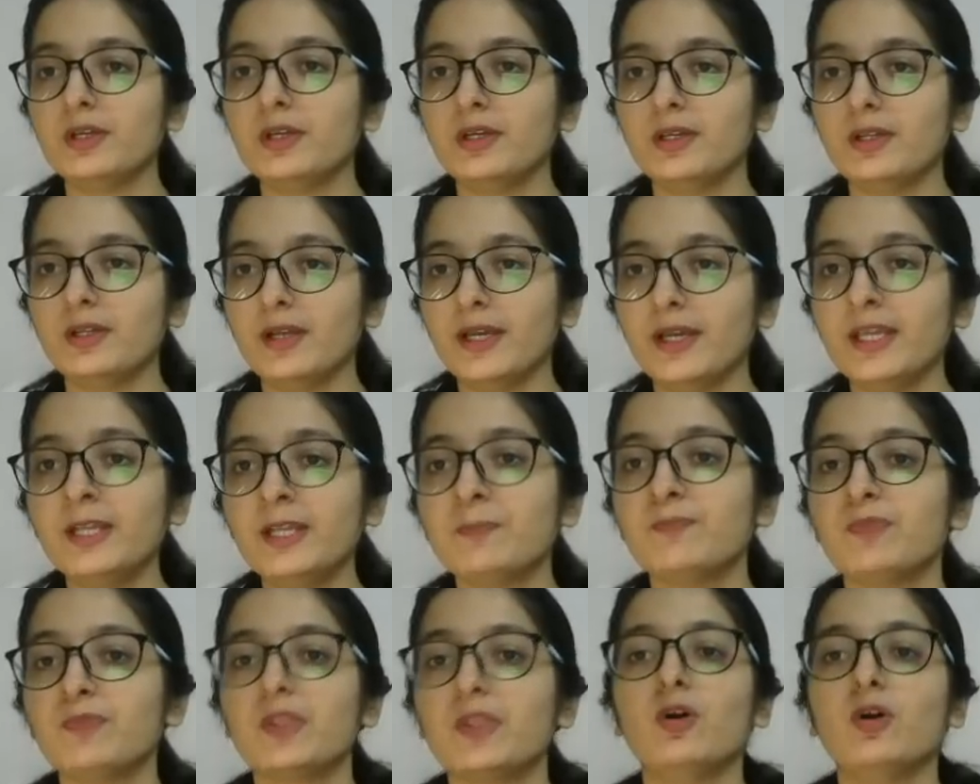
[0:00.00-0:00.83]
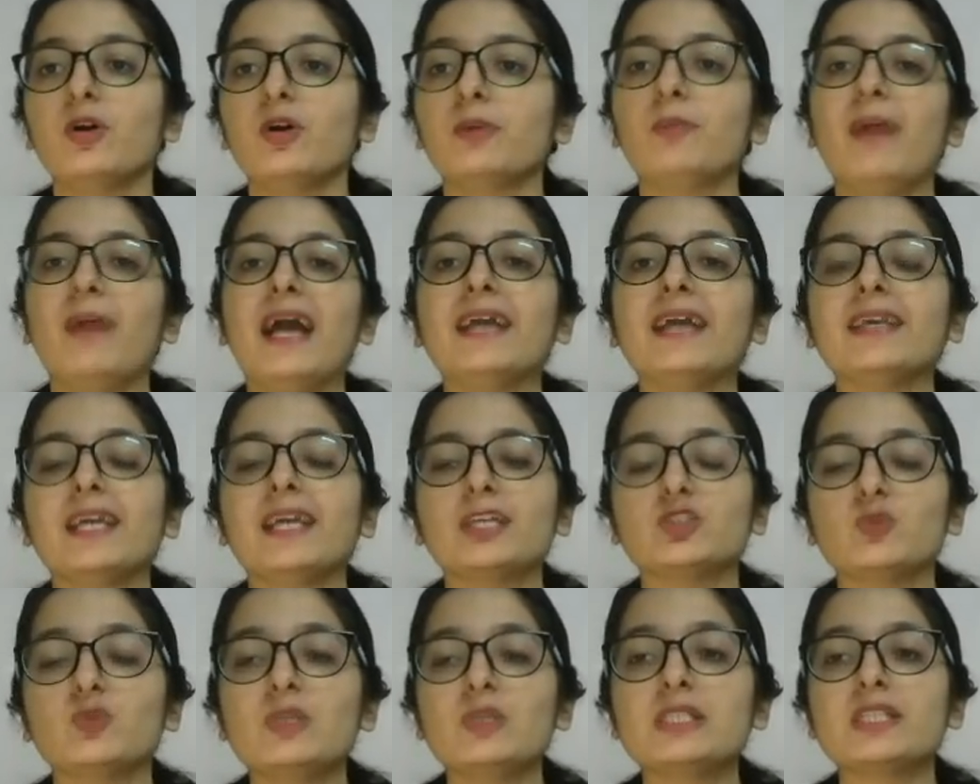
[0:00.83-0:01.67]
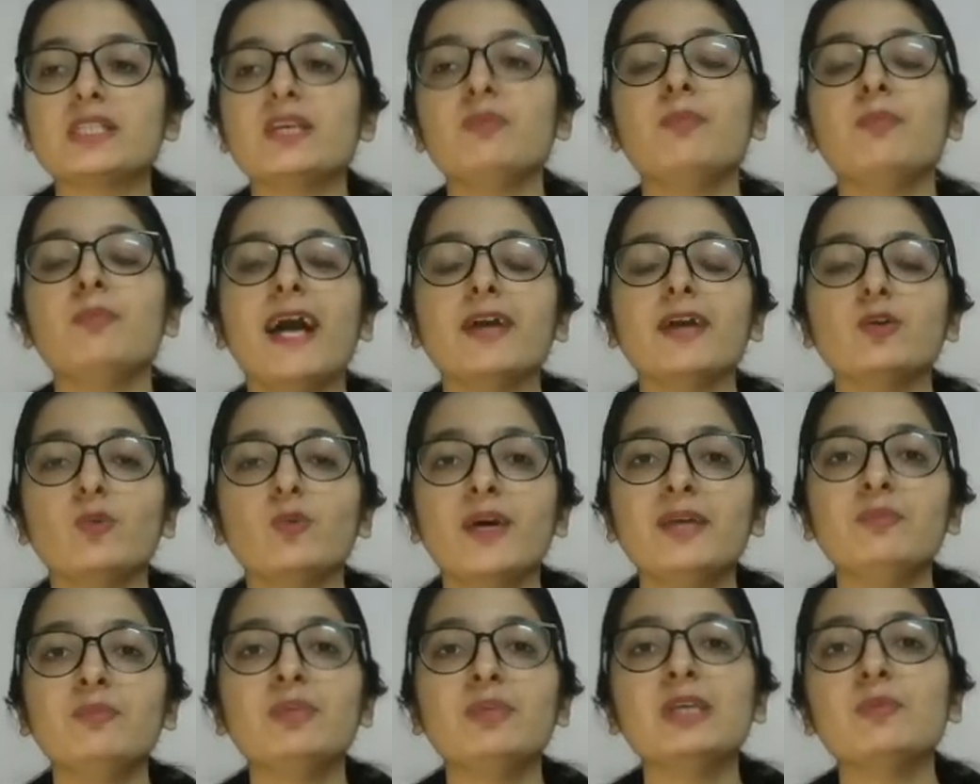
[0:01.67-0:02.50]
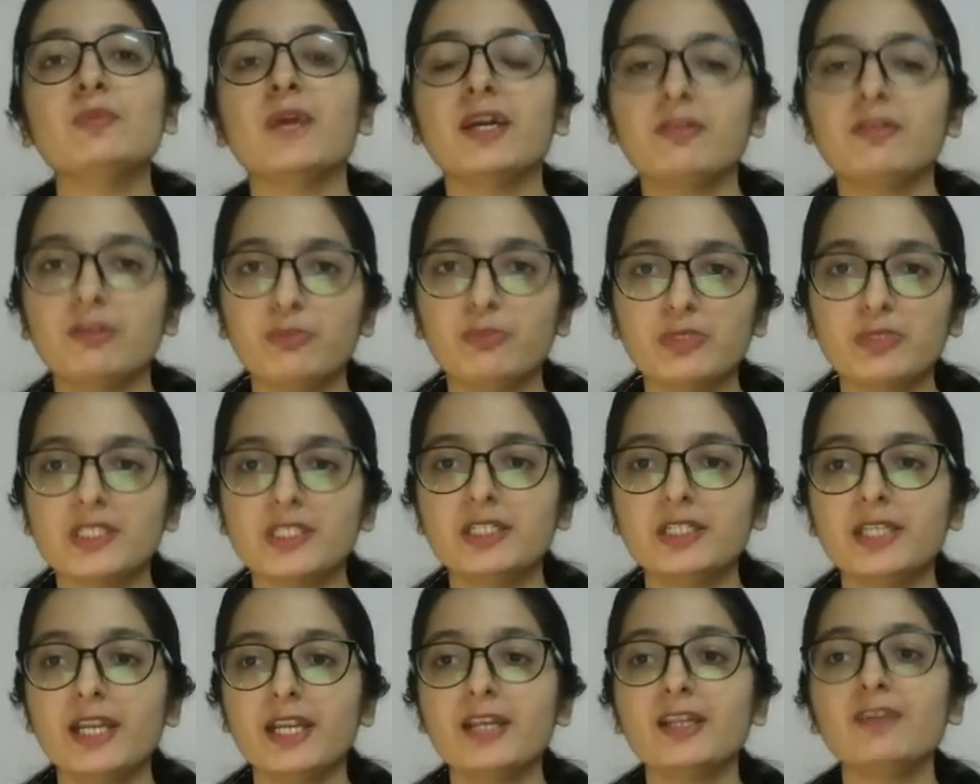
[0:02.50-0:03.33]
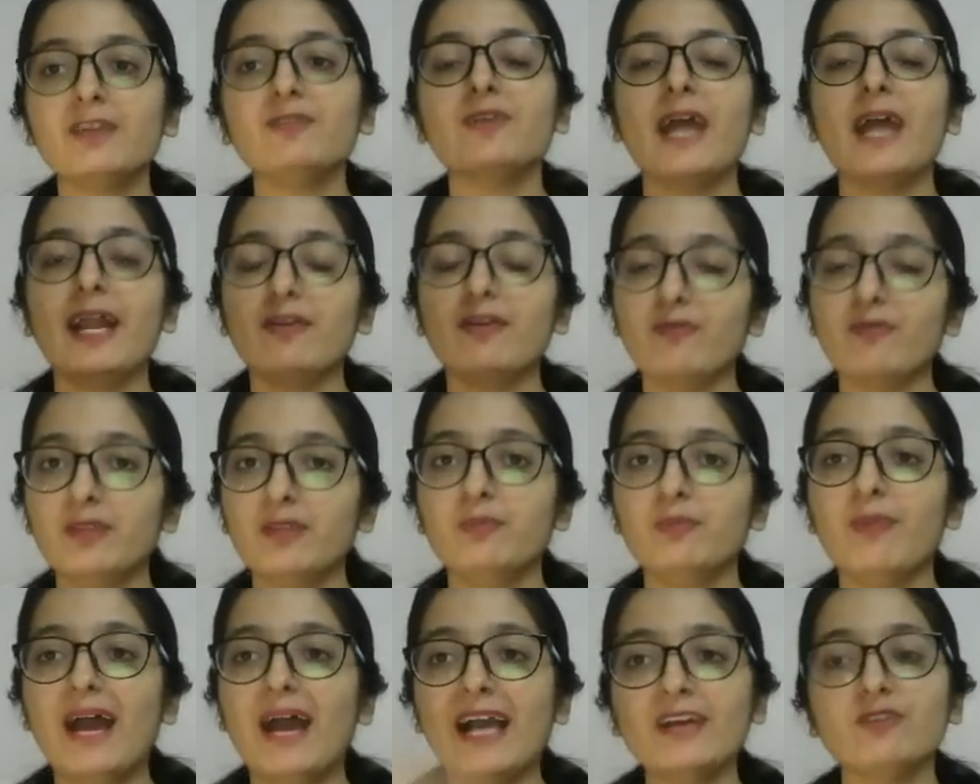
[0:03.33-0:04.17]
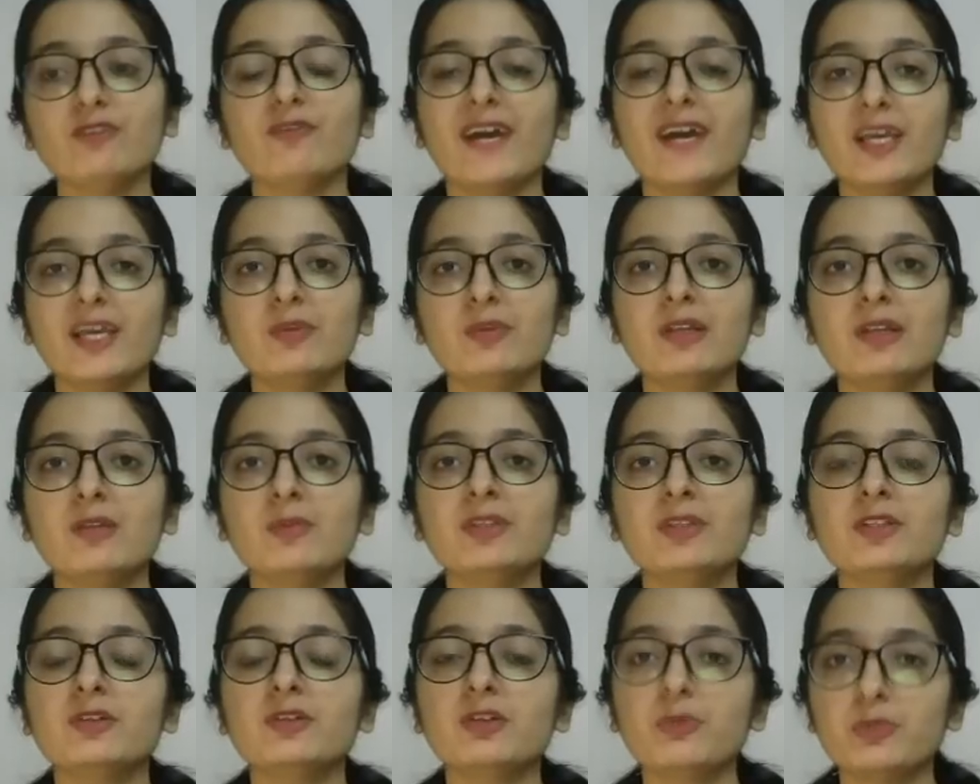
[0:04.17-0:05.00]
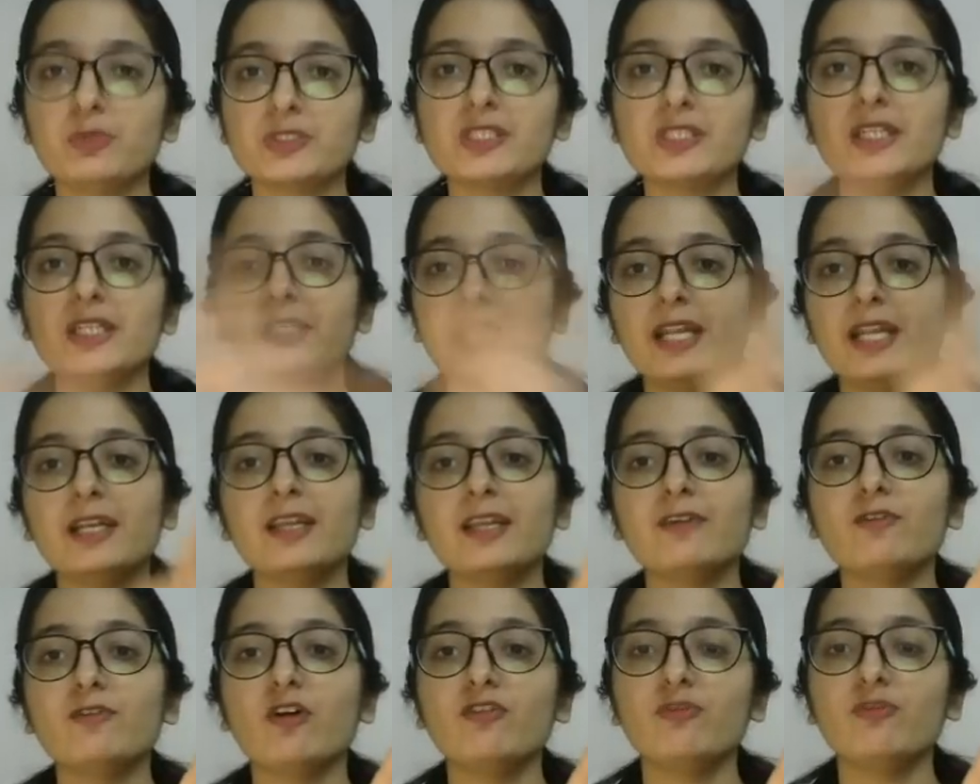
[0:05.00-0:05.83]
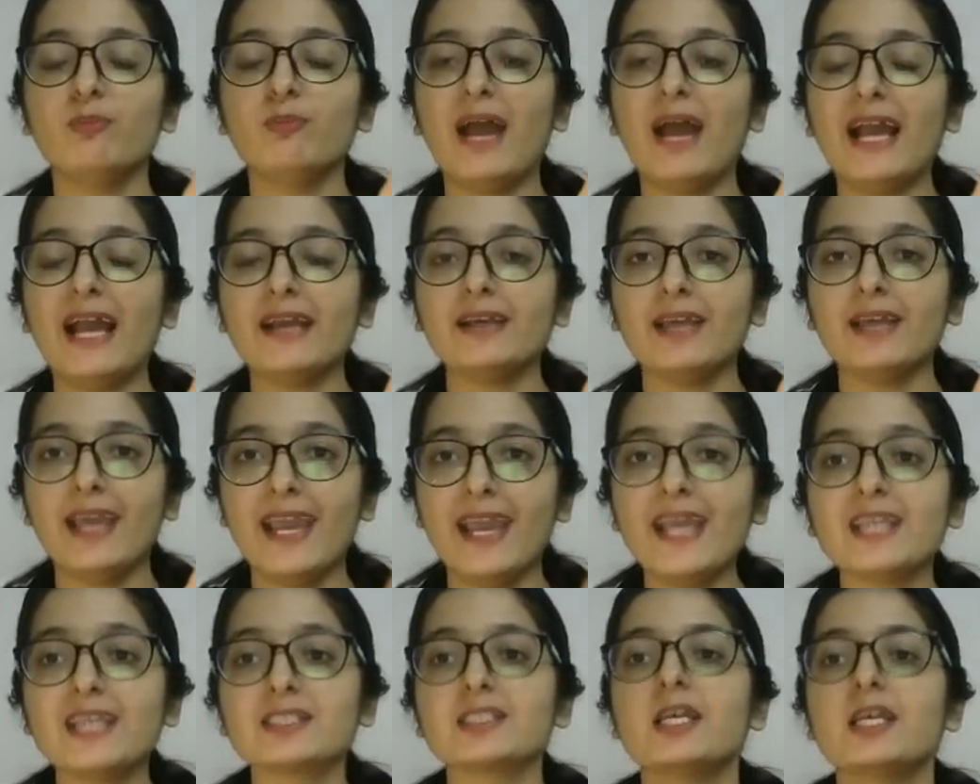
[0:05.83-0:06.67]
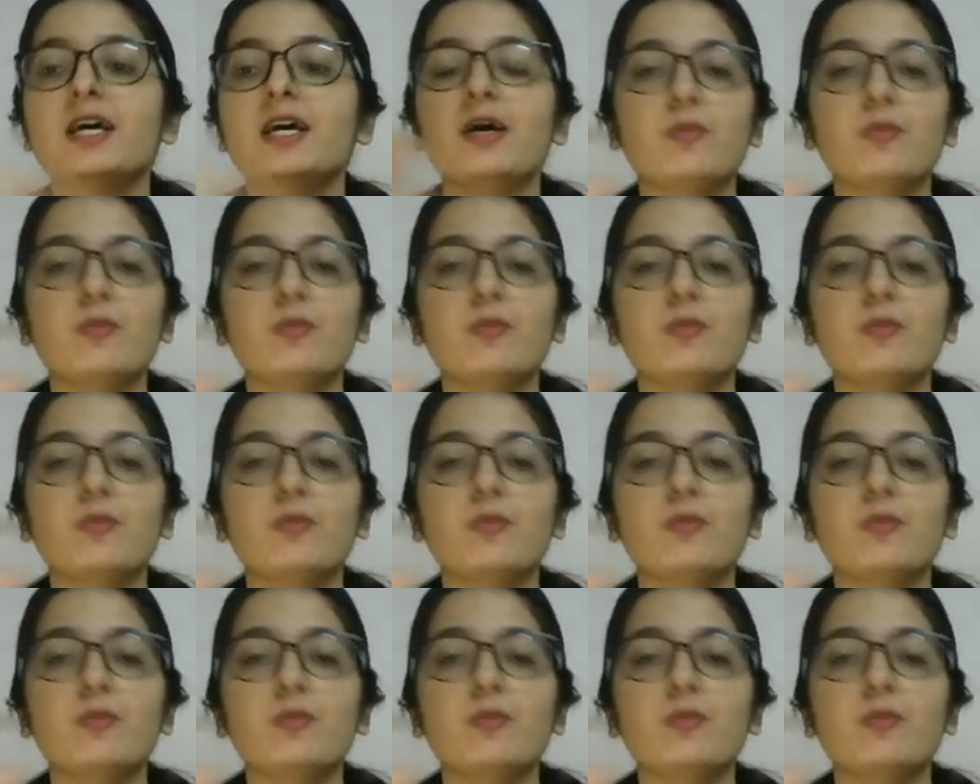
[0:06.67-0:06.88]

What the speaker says: right? Okay, bank X will say bank Y be my representative, and when bank Y will be the representative of bank X,